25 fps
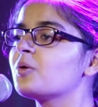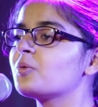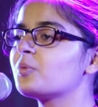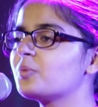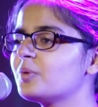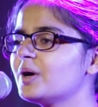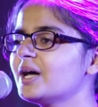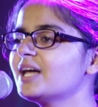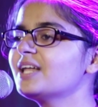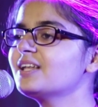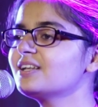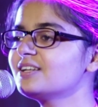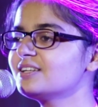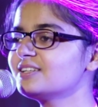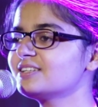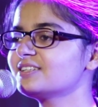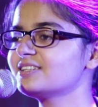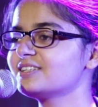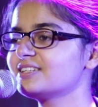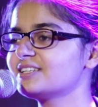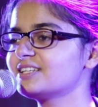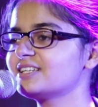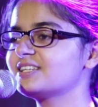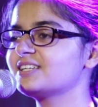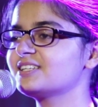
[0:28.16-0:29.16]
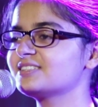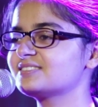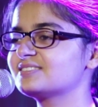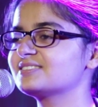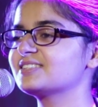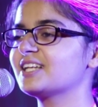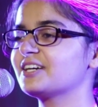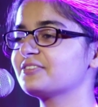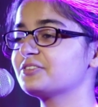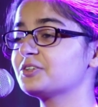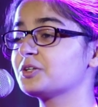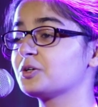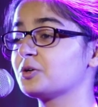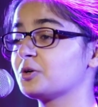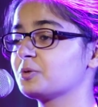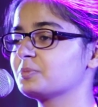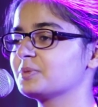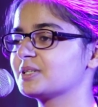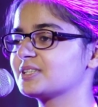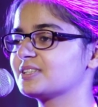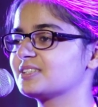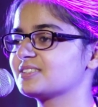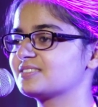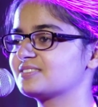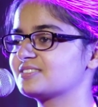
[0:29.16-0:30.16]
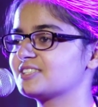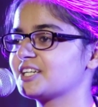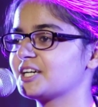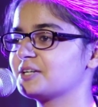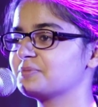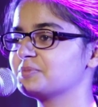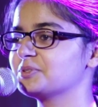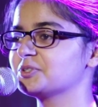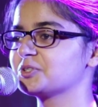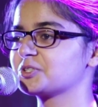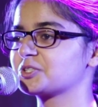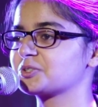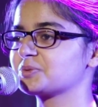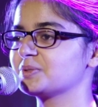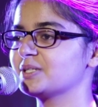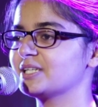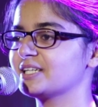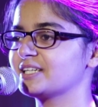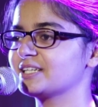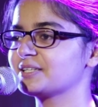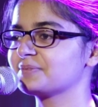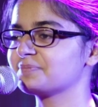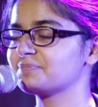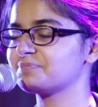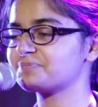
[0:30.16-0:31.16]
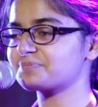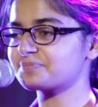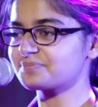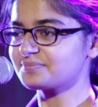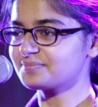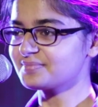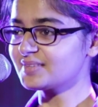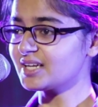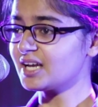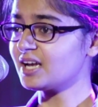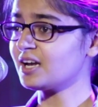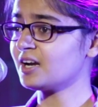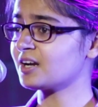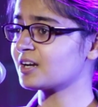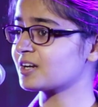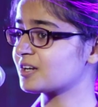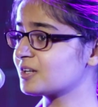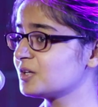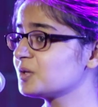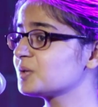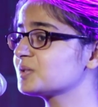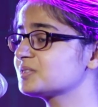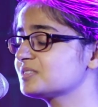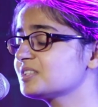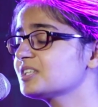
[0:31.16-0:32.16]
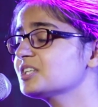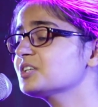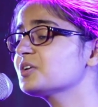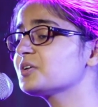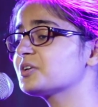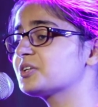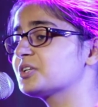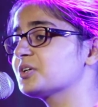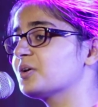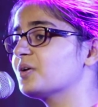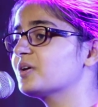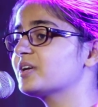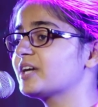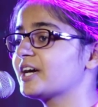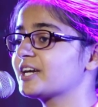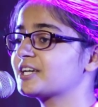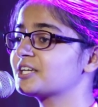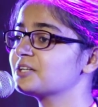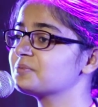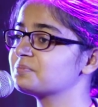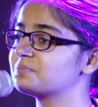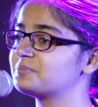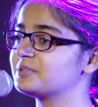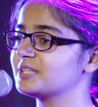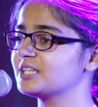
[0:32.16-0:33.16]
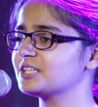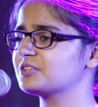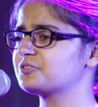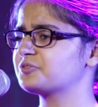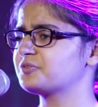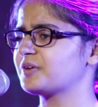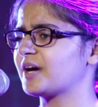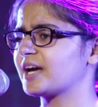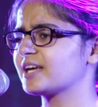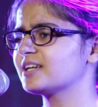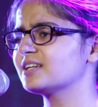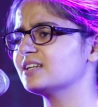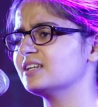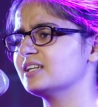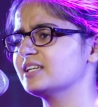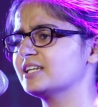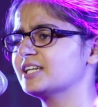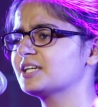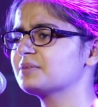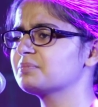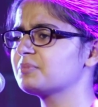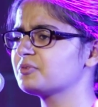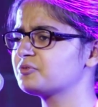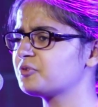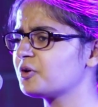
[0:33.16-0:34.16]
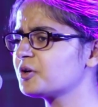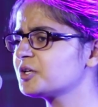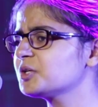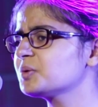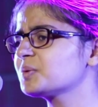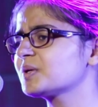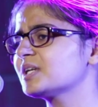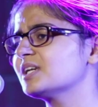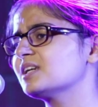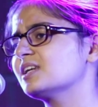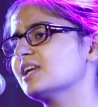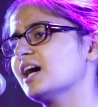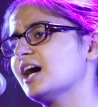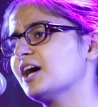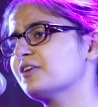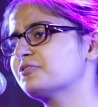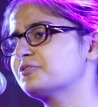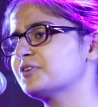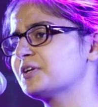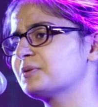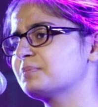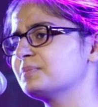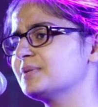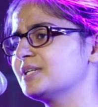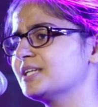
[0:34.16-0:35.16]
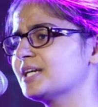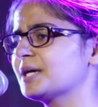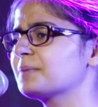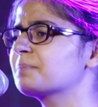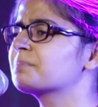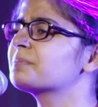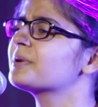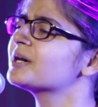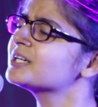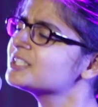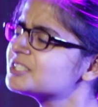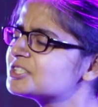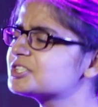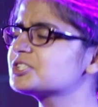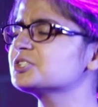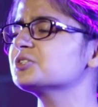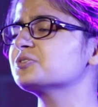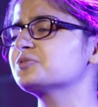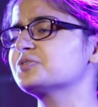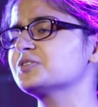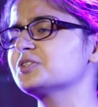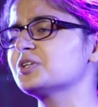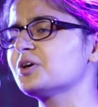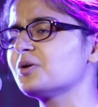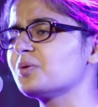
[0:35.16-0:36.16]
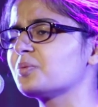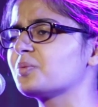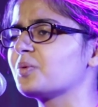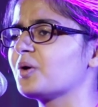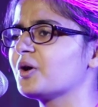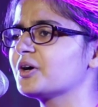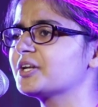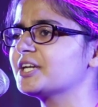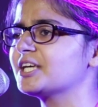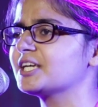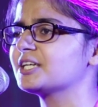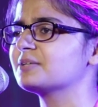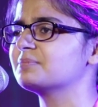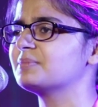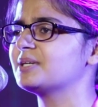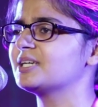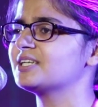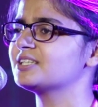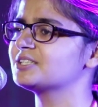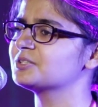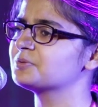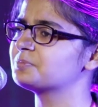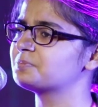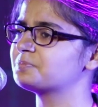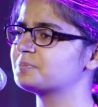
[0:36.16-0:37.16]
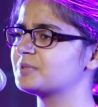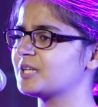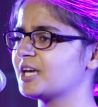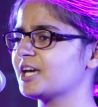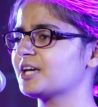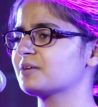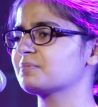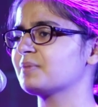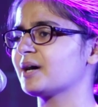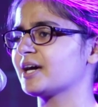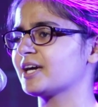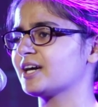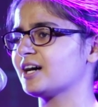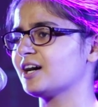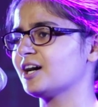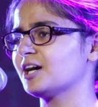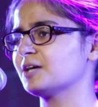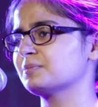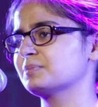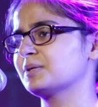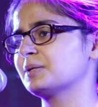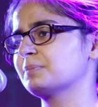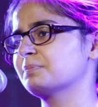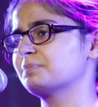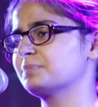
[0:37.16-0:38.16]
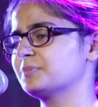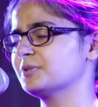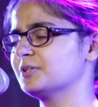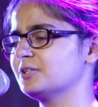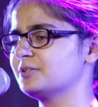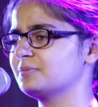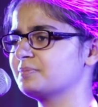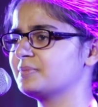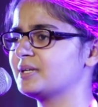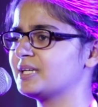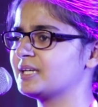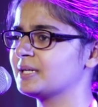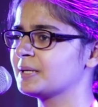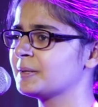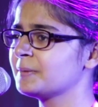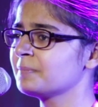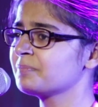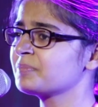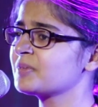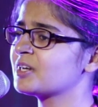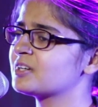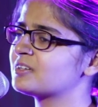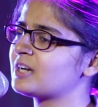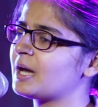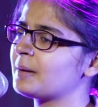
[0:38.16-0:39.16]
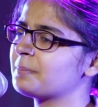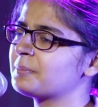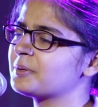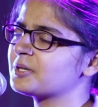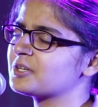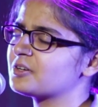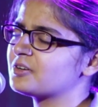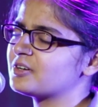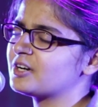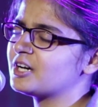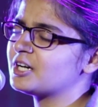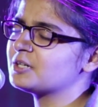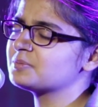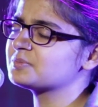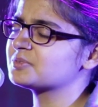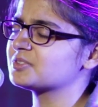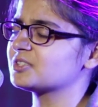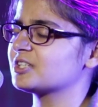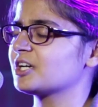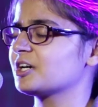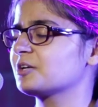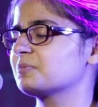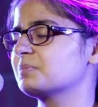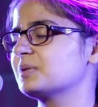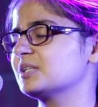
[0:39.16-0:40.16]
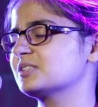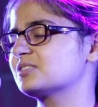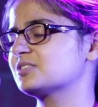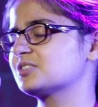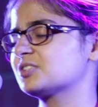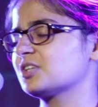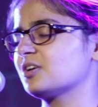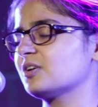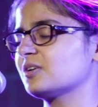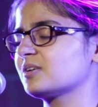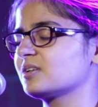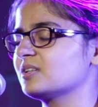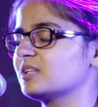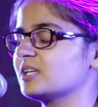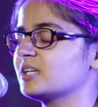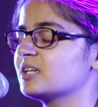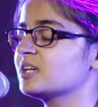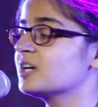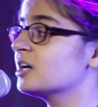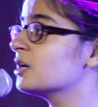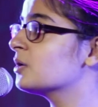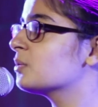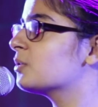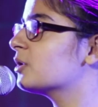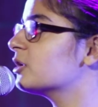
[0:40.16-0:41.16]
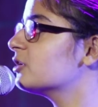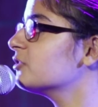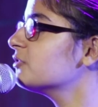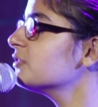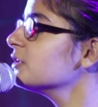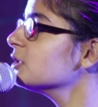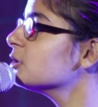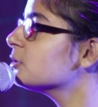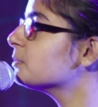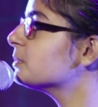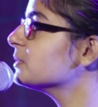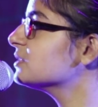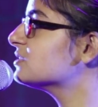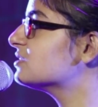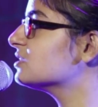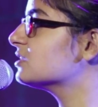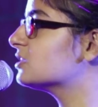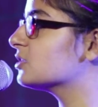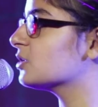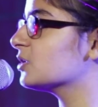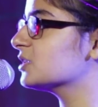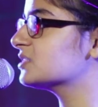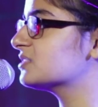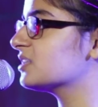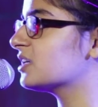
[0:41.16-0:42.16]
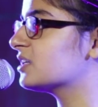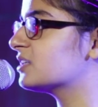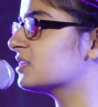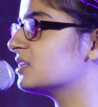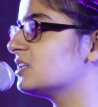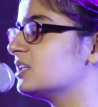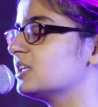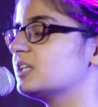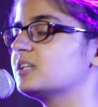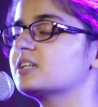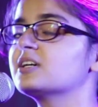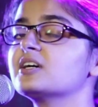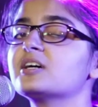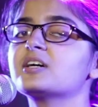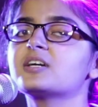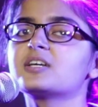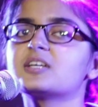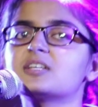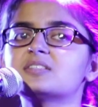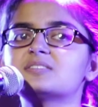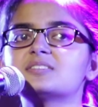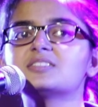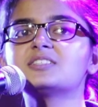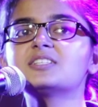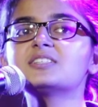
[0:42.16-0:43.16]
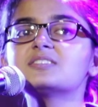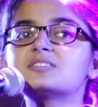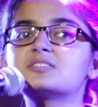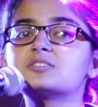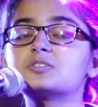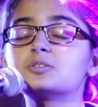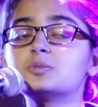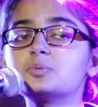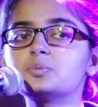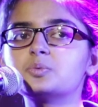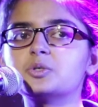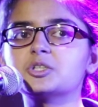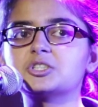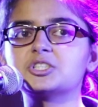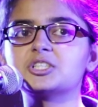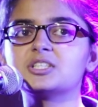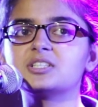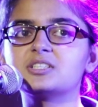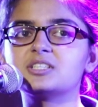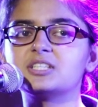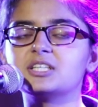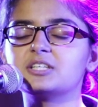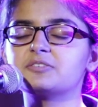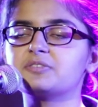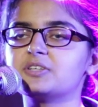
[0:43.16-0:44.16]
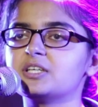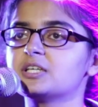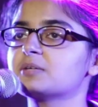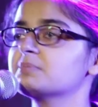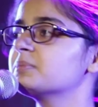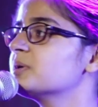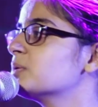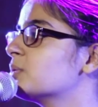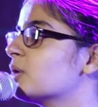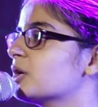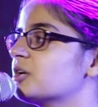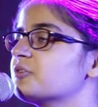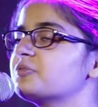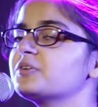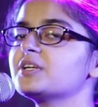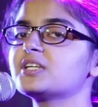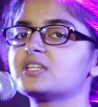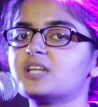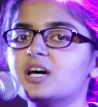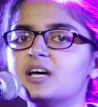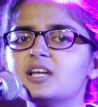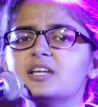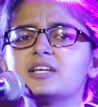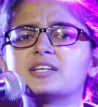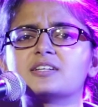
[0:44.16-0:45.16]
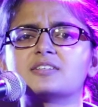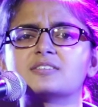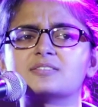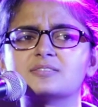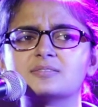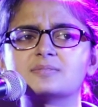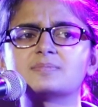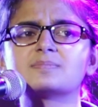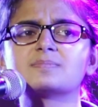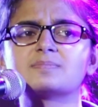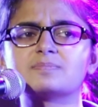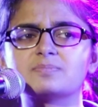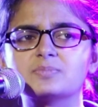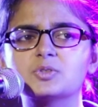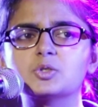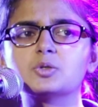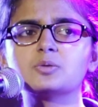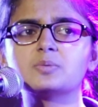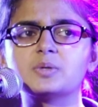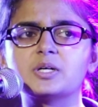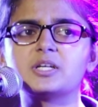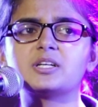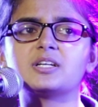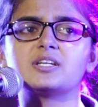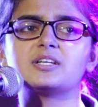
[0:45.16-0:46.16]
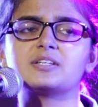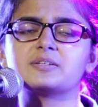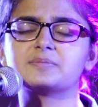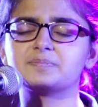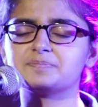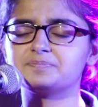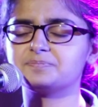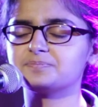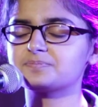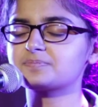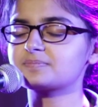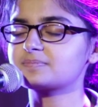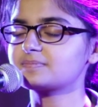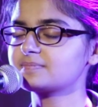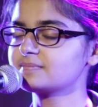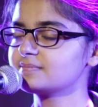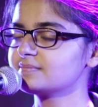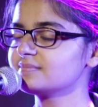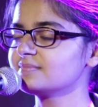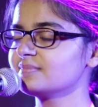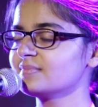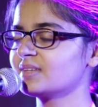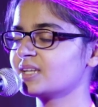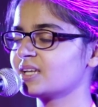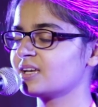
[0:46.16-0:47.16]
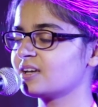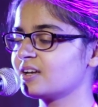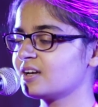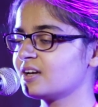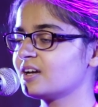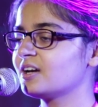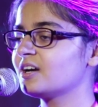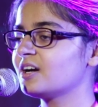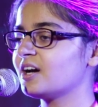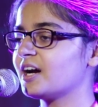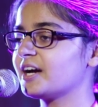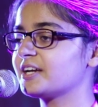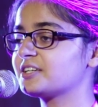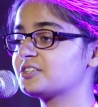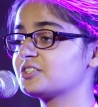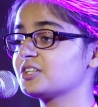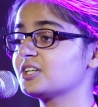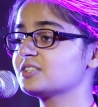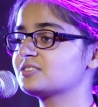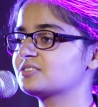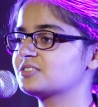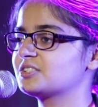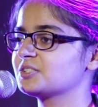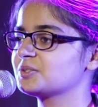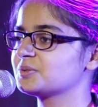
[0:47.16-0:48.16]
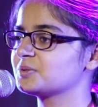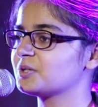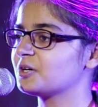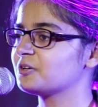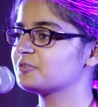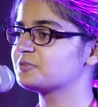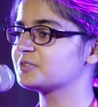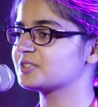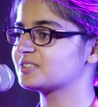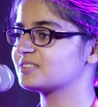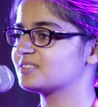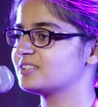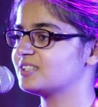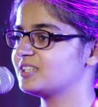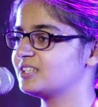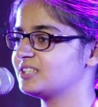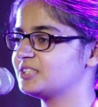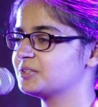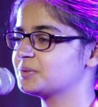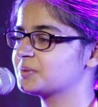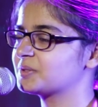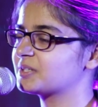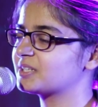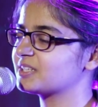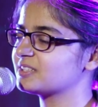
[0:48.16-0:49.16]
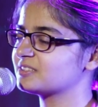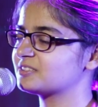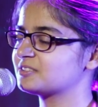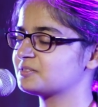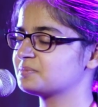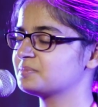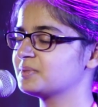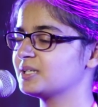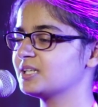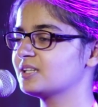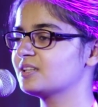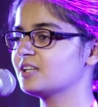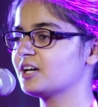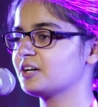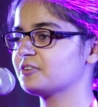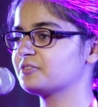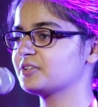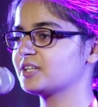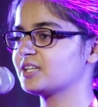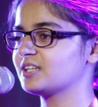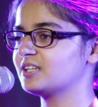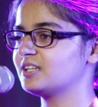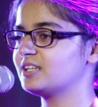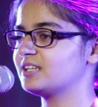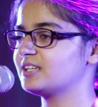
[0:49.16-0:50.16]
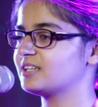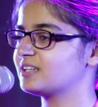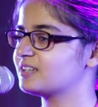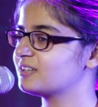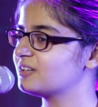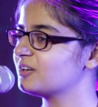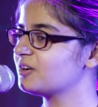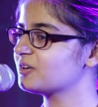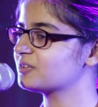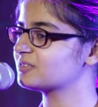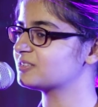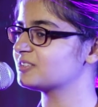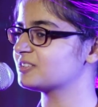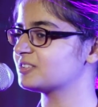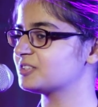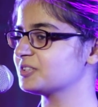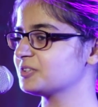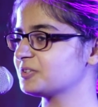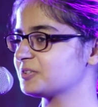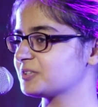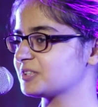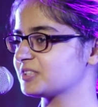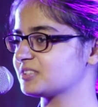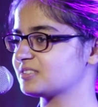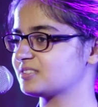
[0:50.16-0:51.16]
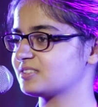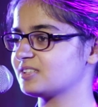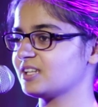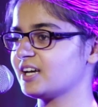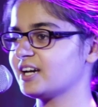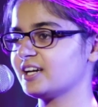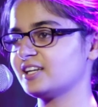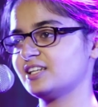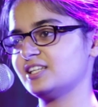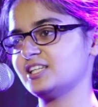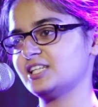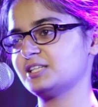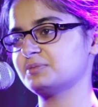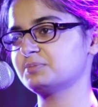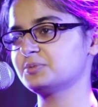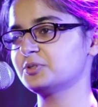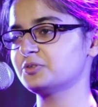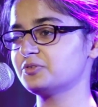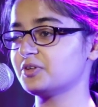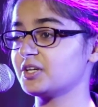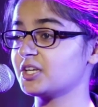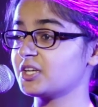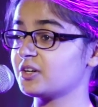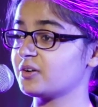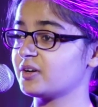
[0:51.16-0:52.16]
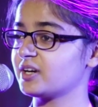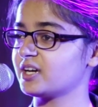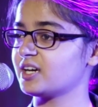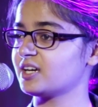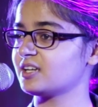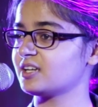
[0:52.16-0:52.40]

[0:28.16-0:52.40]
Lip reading: Well, he's never home at this time usually. Closing your door, I can breathe finally, and before you can laugh at me, I punch you for not warning me. You take my arm and pull me, wrapping your arms around me strongly. What if he opens the door suddenly? He's in his room watching TV. But what if he, darling? Don't worry. I trust you, obviously. You kiss me lovingly and lock the door slyly, moving your